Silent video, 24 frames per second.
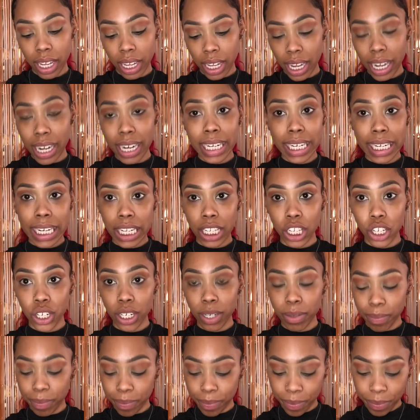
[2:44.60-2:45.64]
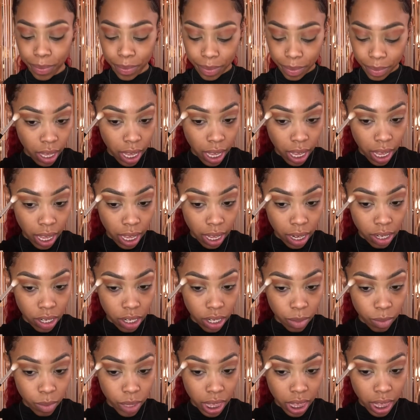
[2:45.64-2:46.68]
Hidden Desert. And
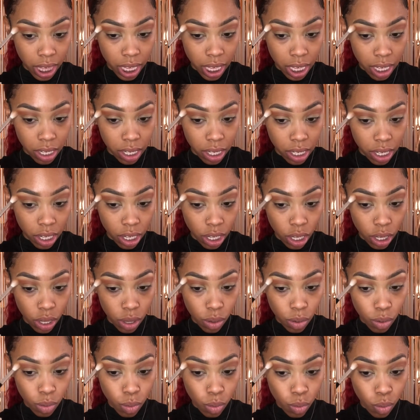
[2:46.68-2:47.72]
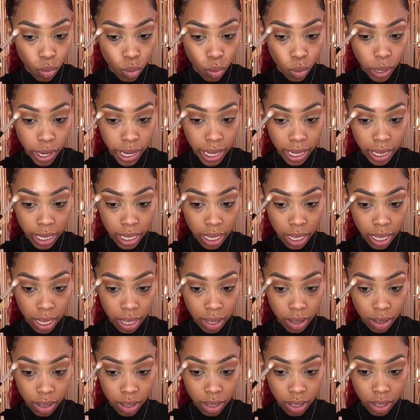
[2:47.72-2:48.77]
with this, you really
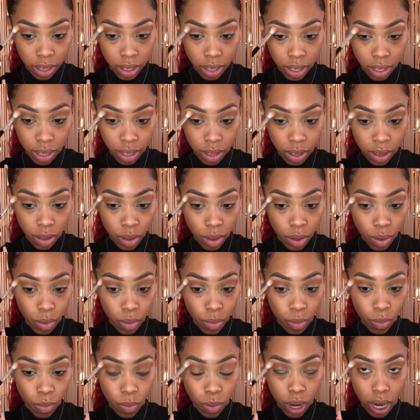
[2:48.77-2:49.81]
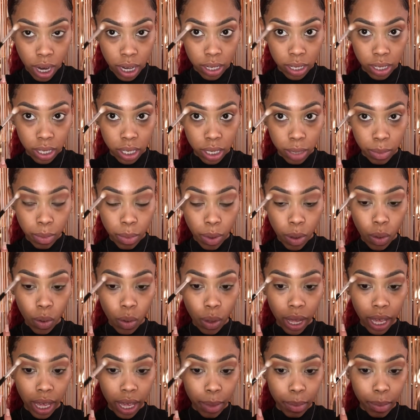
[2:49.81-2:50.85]
want to smoke
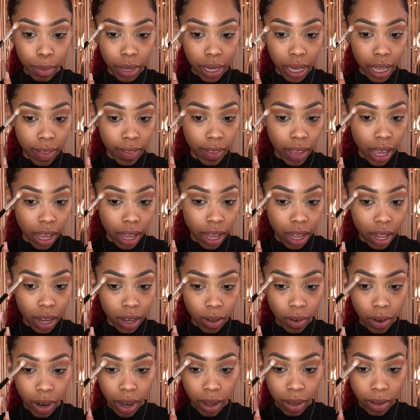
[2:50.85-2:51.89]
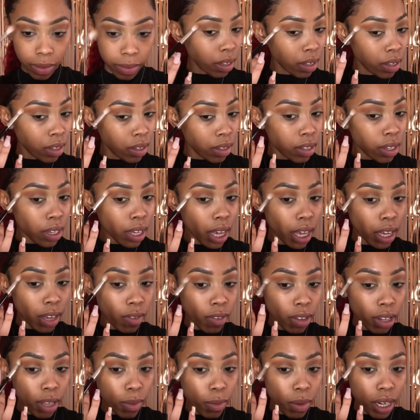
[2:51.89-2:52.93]
and blend that color out. So yeah, you
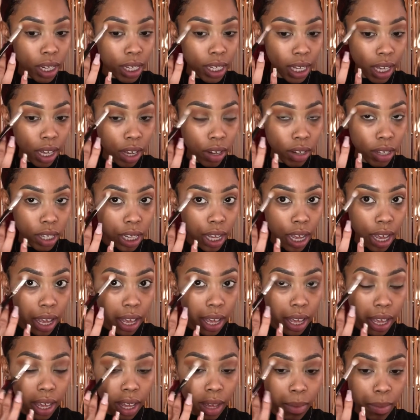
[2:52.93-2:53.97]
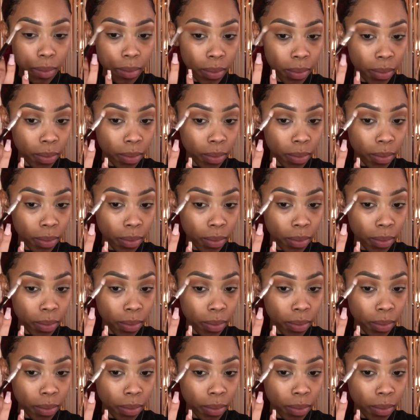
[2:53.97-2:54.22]
really want to take your time